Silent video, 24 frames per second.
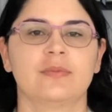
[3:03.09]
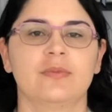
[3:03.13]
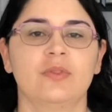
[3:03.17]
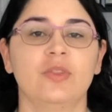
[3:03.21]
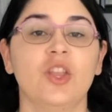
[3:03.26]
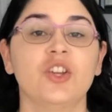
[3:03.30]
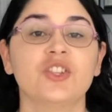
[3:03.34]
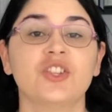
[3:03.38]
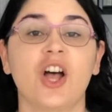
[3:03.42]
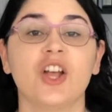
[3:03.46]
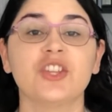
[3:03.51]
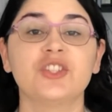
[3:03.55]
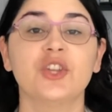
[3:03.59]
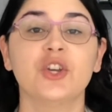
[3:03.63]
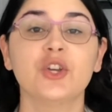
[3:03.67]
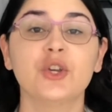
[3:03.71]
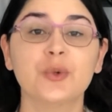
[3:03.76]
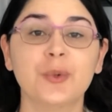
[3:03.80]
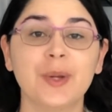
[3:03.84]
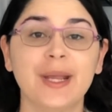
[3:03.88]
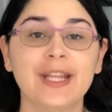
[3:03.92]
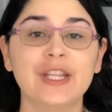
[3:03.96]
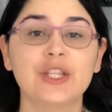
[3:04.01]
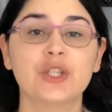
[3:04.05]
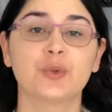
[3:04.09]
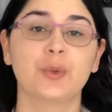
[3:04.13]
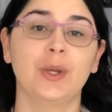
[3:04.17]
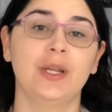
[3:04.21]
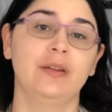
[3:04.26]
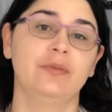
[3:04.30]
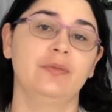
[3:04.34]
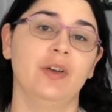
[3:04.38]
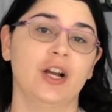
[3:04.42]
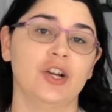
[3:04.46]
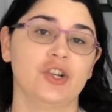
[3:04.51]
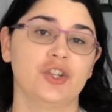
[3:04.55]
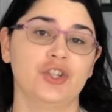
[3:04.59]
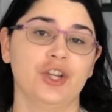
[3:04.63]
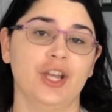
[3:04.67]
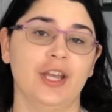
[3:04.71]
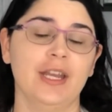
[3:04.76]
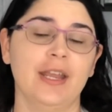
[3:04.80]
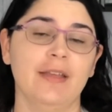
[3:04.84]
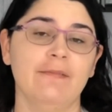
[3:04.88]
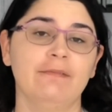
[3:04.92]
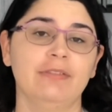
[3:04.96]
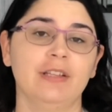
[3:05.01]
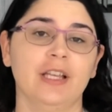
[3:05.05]
There's also a green screen function
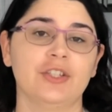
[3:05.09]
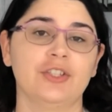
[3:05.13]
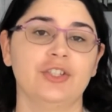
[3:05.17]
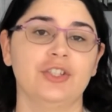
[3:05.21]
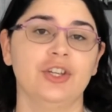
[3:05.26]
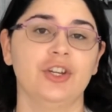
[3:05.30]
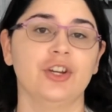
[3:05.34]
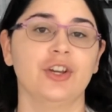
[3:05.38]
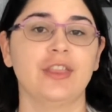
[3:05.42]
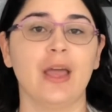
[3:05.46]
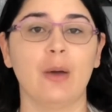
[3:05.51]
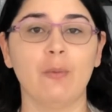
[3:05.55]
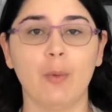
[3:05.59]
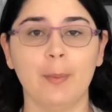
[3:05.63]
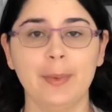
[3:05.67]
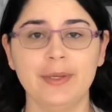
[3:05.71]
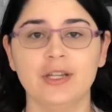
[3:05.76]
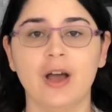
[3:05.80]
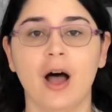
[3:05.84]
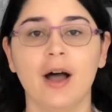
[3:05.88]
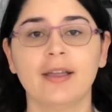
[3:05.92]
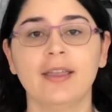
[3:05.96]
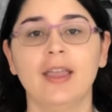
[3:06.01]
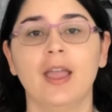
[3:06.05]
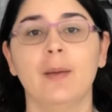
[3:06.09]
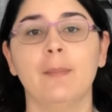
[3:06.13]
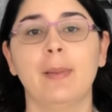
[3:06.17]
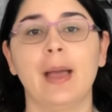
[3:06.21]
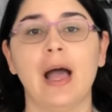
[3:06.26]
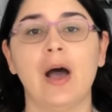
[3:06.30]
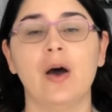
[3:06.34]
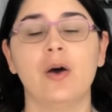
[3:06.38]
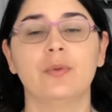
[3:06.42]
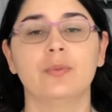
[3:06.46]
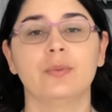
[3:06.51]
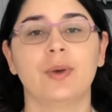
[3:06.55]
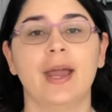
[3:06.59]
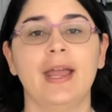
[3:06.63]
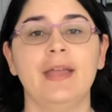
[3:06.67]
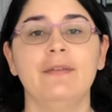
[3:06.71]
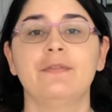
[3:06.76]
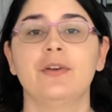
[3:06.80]
in Flixier that we'll be talking about, right?